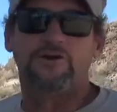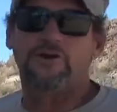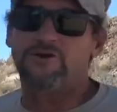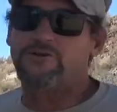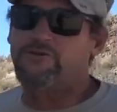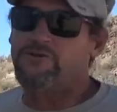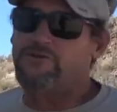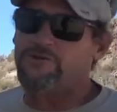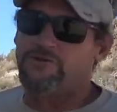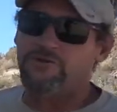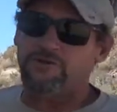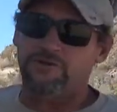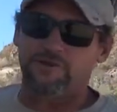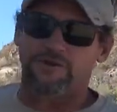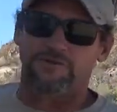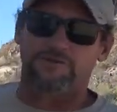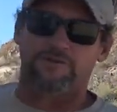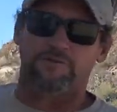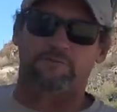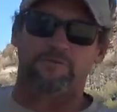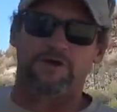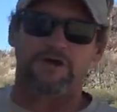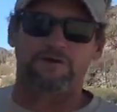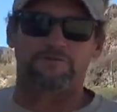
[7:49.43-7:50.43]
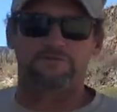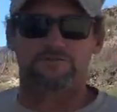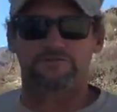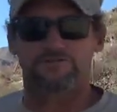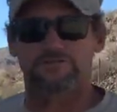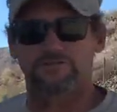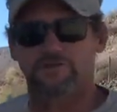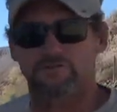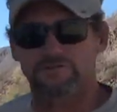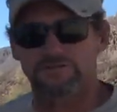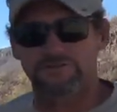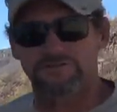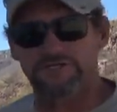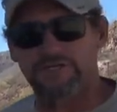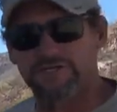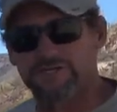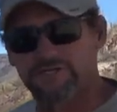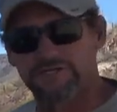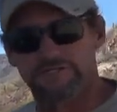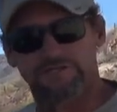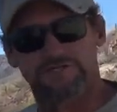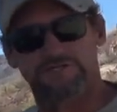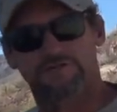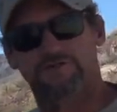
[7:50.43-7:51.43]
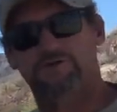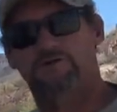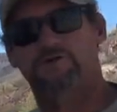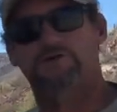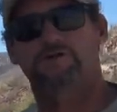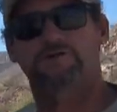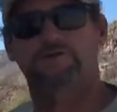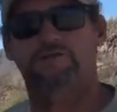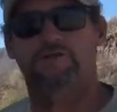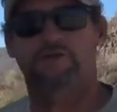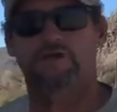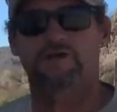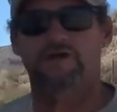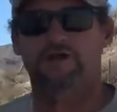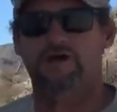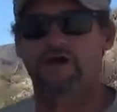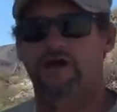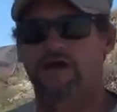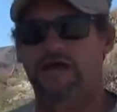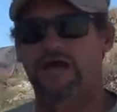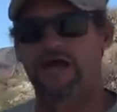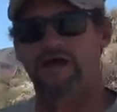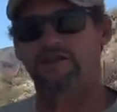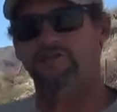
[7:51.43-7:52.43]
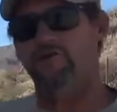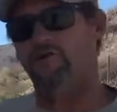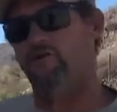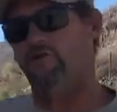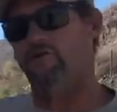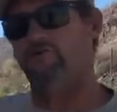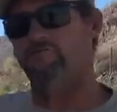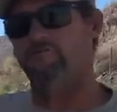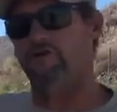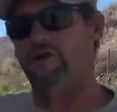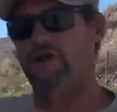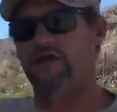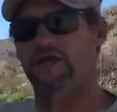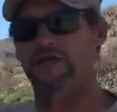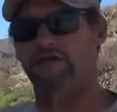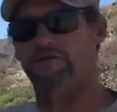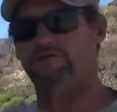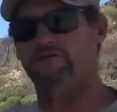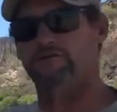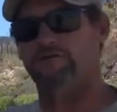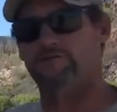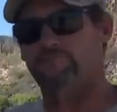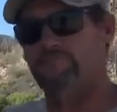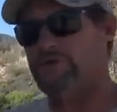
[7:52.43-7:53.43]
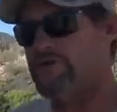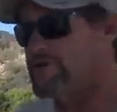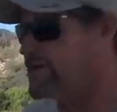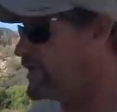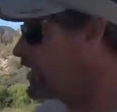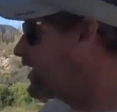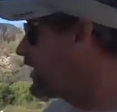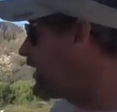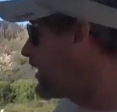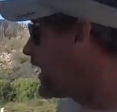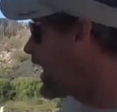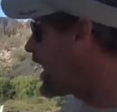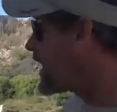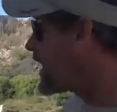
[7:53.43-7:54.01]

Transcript: Couldn't do it. The bed was so stinking short that I had to overhang a little bit, and it